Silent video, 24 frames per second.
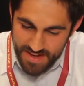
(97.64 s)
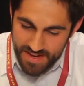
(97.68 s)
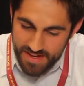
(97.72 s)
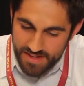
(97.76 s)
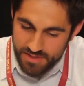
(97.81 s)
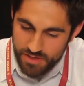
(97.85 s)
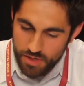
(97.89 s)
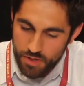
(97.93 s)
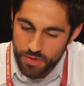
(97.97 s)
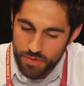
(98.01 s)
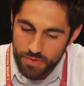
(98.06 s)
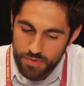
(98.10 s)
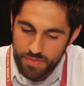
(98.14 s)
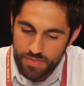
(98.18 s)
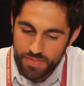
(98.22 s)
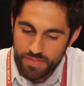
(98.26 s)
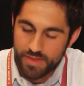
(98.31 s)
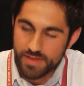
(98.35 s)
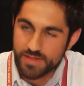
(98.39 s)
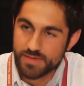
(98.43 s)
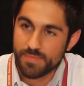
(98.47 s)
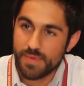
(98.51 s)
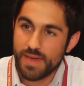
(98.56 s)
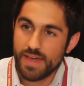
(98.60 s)
So
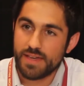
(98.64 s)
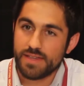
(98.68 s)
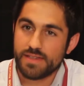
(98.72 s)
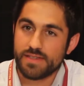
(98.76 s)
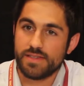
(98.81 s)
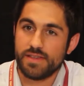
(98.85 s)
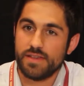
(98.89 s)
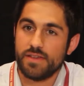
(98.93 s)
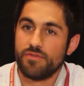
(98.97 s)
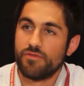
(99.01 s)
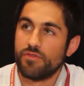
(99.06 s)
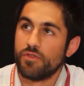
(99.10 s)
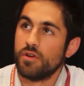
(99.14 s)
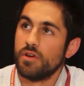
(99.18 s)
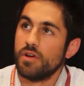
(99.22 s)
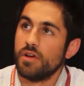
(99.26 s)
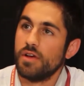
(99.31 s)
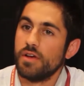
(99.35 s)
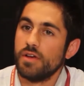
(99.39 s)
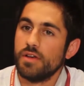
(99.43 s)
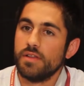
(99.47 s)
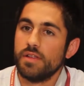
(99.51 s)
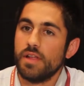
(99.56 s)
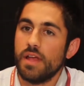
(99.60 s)
this makes
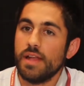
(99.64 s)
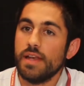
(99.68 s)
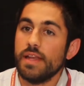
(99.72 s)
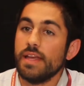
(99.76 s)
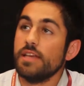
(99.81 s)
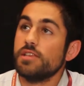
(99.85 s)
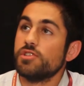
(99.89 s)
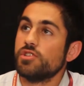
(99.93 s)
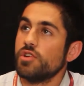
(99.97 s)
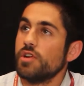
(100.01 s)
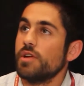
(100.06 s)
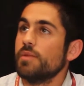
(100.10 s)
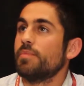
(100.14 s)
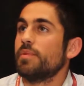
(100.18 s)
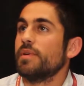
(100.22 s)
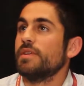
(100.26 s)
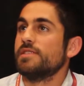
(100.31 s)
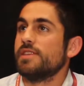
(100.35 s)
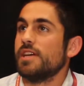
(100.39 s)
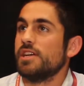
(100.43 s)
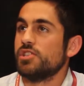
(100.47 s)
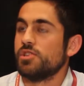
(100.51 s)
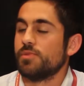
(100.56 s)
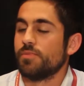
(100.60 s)
for an easier
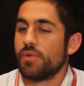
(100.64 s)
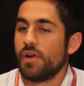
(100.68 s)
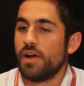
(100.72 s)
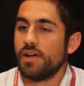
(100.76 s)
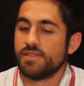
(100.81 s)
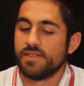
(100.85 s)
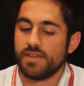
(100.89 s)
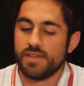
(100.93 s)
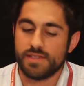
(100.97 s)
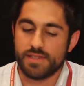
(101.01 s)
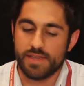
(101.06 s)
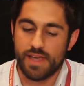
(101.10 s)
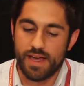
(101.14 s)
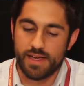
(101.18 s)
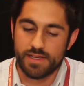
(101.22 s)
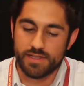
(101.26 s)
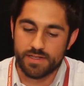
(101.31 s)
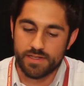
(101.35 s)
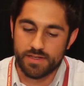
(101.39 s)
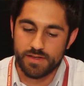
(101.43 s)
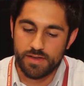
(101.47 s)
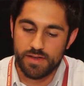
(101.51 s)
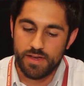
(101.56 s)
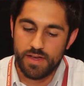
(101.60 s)
implantation process,
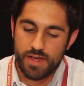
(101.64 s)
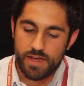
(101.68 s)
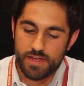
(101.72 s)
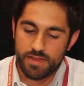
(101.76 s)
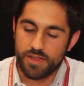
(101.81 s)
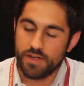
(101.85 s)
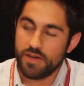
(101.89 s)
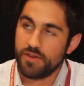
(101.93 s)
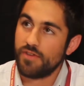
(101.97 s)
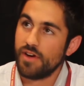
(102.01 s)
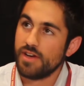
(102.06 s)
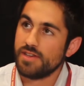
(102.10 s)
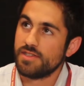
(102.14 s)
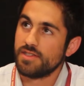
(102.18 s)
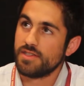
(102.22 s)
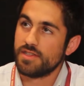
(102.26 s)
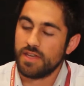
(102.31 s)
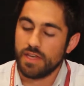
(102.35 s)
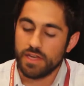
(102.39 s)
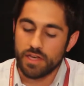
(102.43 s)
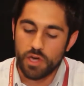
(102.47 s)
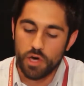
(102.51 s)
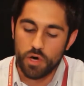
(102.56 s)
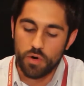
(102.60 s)
as the devices
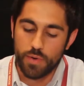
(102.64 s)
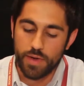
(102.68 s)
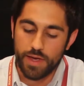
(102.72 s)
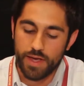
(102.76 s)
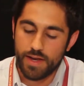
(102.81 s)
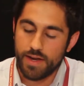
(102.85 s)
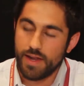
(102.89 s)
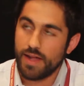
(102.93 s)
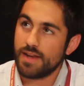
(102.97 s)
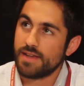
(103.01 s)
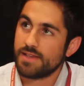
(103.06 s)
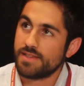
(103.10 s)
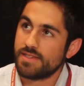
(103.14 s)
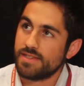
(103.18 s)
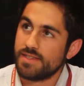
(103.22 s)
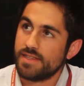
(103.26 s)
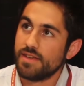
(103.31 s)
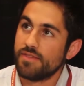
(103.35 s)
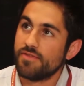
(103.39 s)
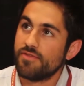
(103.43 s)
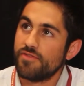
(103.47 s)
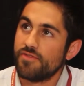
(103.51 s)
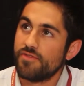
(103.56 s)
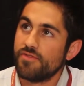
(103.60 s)
can go in at a
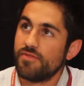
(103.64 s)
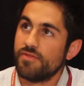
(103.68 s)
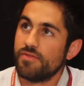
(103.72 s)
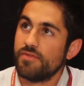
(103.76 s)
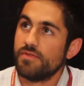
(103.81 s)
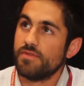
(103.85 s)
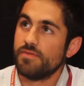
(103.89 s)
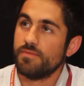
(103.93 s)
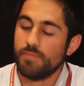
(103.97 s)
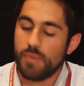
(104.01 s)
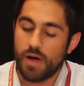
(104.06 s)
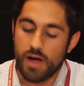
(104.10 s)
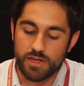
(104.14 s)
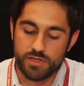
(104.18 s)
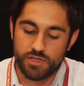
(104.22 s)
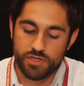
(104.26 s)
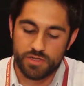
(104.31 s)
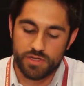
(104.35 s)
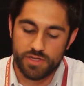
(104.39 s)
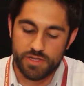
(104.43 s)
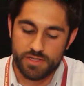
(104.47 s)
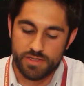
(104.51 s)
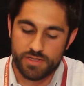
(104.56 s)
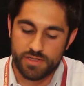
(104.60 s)
stiff
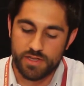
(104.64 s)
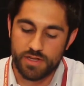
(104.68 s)
modulus